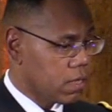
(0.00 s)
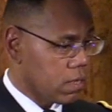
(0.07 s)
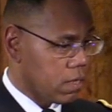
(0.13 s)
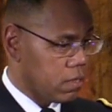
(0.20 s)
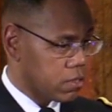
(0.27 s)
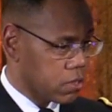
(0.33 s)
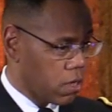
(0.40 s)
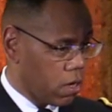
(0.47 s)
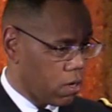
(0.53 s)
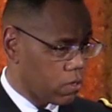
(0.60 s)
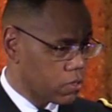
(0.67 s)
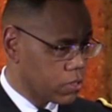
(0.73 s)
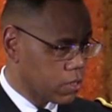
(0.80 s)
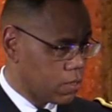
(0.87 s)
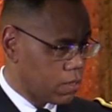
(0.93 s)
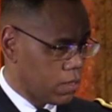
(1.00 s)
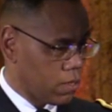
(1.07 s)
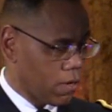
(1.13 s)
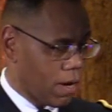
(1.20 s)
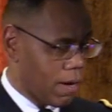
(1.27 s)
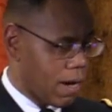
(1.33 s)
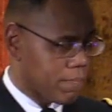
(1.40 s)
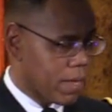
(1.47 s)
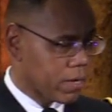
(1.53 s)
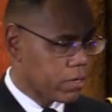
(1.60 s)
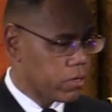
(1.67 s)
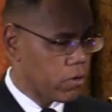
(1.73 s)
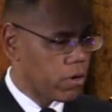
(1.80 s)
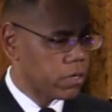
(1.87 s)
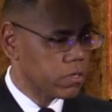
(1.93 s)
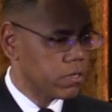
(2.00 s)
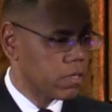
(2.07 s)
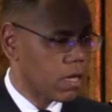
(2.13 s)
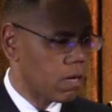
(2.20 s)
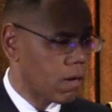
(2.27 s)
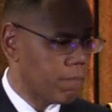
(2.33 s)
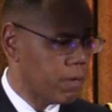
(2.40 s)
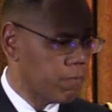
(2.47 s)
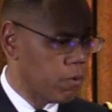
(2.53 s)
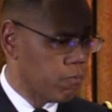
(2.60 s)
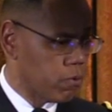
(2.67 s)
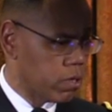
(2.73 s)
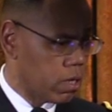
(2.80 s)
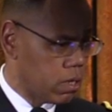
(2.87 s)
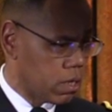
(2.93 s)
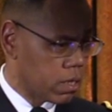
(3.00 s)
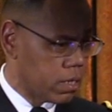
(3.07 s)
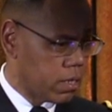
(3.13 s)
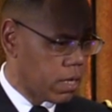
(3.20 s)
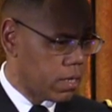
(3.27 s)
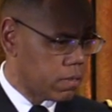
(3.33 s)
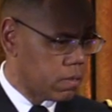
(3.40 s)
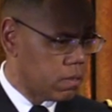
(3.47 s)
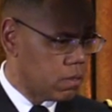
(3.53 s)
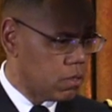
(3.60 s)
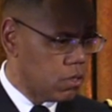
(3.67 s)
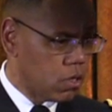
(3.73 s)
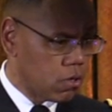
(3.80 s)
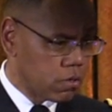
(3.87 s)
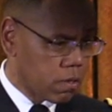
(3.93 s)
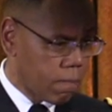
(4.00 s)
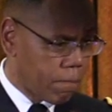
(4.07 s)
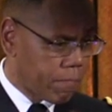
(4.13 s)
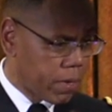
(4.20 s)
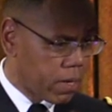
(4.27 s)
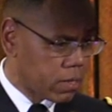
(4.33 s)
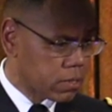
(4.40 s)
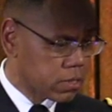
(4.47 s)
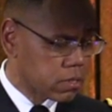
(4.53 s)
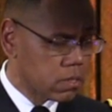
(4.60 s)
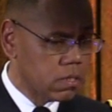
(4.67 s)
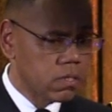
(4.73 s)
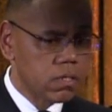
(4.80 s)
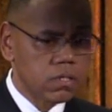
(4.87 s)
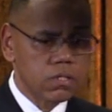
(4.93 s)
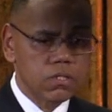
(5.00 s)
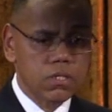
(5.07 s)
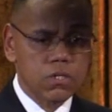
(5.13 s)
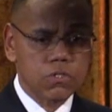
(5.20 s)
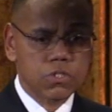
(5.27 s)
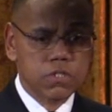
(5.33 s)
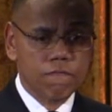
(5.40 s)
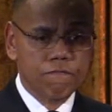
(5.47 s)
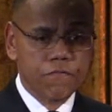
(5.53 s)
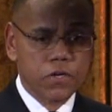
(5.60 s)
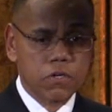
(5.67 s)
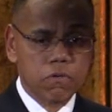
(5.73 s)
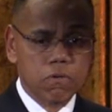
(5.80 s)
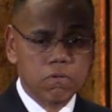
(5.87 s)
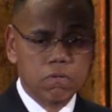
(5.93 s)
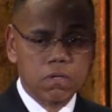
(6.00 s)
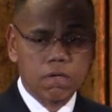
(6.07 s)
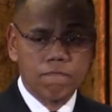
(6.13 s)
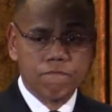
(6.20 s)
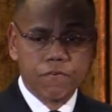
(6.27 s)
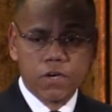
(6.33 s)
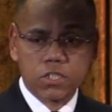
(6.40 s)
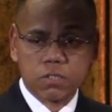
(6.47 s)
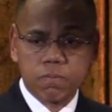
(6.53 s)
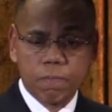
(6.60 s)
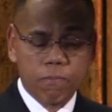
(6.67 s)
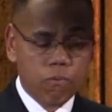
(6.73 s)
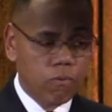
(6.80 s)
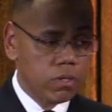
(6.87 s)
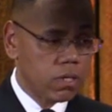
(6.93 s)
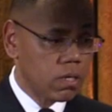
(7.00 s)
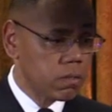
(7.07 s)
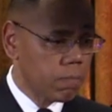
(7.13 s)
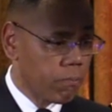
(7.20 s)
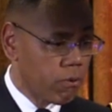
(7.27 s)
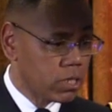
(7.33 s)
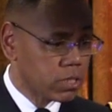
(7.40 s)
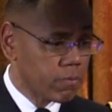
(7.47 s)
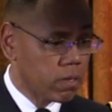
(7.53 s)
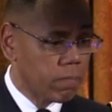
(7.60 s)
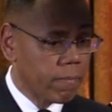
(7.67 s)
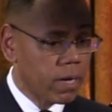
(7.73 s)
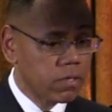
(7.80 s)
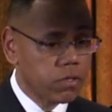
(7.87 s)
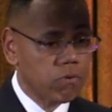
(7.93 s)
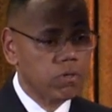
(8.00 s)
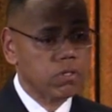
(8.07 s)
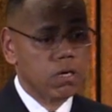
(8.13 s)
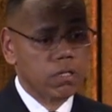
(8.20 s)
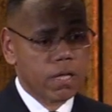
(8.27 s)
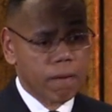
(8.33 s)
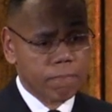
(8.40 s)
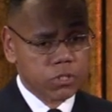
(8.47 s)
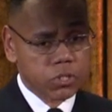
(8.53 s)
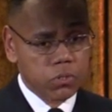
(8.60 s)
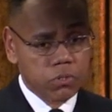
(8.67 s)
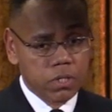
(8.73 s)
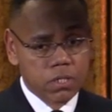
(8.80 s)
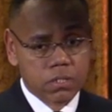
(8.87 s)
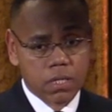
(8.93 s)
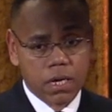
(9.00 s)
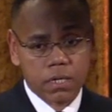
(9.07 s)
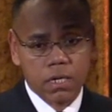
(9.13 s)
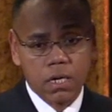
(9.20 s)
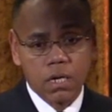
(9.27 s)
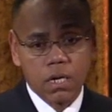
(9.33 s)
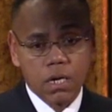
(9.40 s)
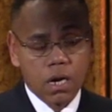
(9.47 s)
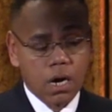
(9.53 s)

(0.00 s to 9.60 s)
least cost. And, you know, I'm not going to argue that. I mean, we're really looking at, you know, the best use of federal investment. But one of the other points I want to make, there are other opportunities like